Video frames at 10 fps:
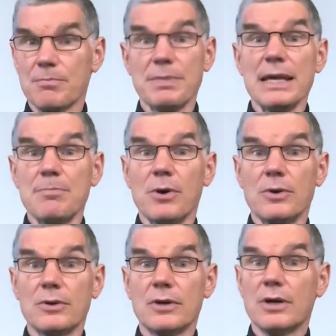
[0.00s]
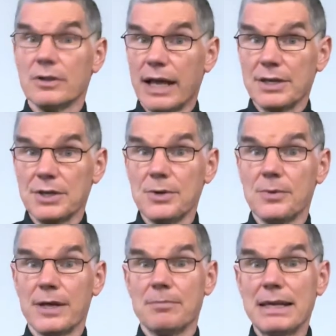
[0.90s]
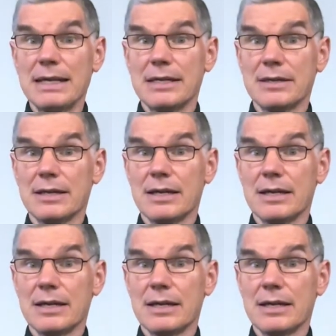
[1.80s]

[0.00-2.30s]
people like you and me.